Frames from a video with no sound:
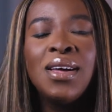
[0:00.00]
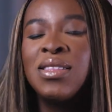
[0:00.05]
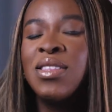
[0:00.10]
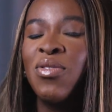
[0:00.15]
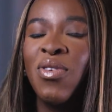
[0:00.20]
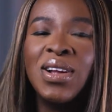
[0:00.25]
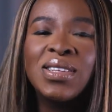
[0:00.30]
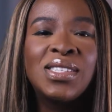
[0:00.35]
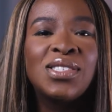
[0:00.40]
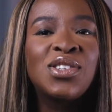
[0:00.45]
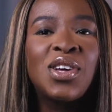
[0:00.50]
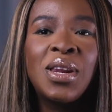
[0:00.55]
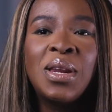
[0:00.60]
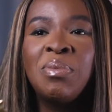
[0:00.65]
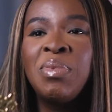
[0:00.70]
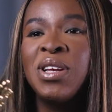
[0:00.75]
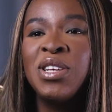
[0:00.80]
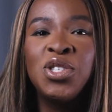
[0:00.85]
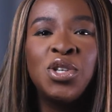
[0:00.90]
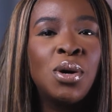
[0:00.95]
The rest is going
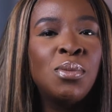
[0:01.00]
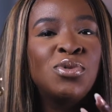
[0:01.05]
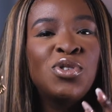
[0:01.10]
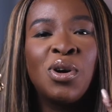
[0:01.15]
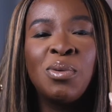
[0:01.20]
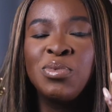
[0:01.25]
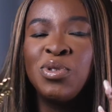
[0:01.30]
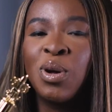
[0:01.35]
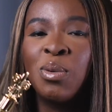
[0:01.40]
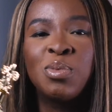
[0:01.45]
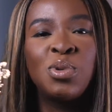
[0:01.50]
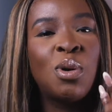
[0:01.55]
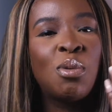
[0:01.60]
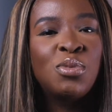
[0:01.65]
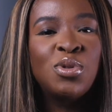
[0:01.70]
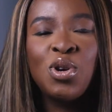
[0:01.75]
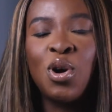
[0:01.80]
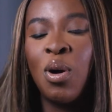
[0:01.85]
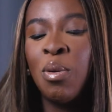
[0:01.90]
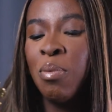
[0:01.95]
to be chop, chop, chop,
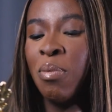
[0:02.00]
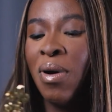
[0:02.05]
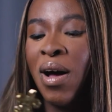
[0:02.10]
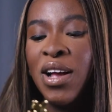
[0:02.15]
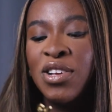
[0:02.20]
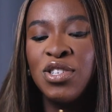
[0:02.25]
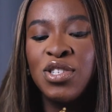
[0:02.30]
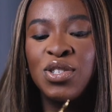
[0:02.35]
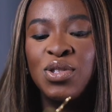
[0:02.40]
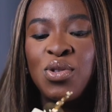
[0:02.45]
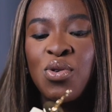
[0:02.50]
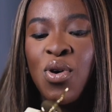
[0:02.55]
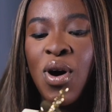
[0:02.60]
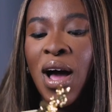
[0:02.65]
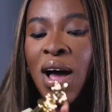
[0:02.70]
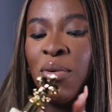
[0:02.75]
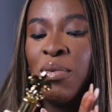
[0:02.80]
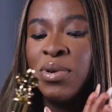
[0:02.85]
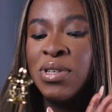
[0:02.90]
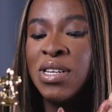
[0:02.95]
chop, chop. But I just thought
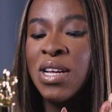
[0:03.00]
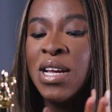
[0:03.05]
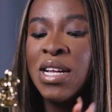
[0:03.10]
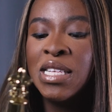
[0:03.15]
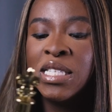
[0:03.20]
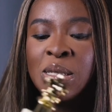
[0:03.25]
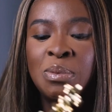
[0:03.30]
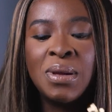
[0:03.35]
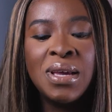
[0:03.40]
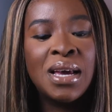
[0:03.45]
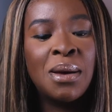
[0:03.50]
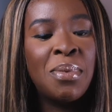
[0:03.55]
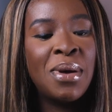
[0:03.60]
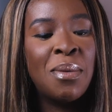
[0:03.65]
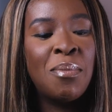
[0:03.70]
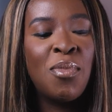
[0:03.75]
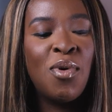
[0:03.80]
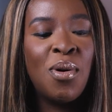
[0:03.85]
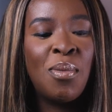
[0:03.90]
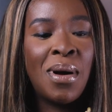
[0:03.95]
I would speak a
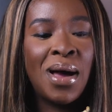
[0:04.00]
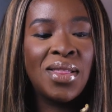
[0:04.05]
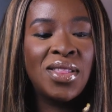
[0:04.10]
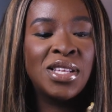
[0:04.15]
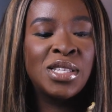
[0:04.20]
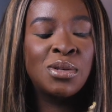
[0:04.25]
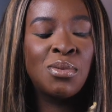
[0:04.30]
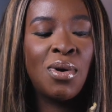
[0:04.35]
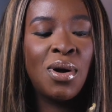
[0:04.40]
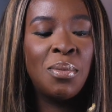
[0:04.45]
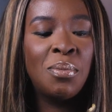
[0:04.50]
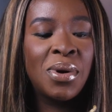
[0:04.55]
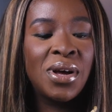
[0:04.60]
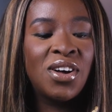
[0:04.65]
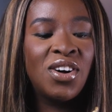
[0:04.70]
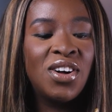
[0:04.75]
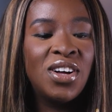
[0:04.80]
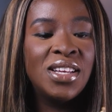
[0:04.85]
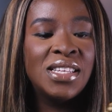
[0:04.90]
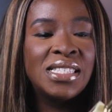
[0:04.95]
bit more about this one
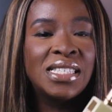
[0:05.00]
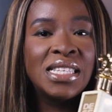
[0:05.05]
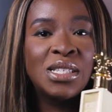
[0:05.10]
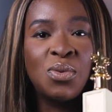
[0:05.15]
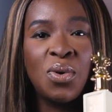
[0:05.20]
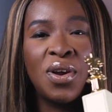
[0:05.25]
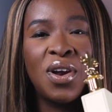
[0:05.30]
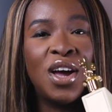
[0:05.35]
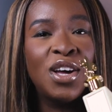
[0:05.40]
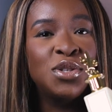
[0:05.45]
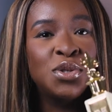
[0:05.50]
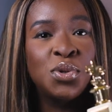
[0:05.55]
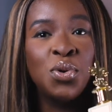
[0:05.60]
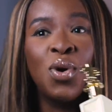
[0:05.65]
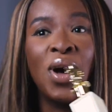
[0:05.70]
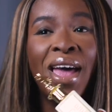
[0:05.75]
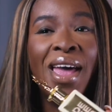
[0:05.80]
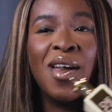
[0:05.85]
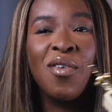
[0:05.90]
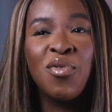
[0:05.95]
because this one I
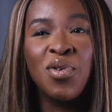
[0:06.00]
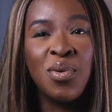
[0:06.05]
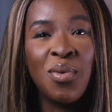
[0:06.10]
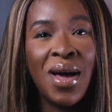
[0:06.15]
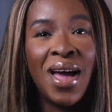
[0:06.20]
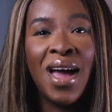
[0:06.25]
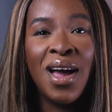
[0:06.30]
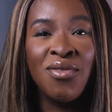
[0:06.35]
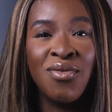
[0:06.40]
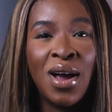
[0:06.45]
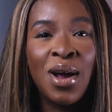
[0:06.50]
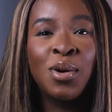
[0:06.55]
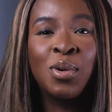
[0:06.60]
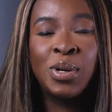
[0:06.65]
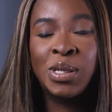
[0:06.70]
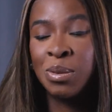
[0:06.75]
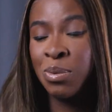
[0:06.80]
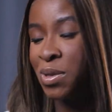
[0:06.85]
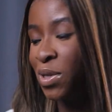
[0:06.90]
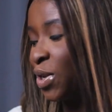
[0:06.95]
saw everywhere around
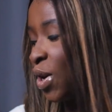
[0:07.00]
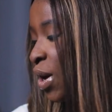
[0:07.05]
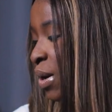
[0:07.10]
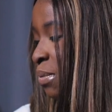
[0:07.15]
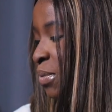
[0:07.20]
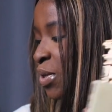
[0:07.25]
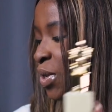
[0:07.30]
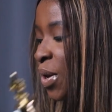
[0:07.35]
Christmas time.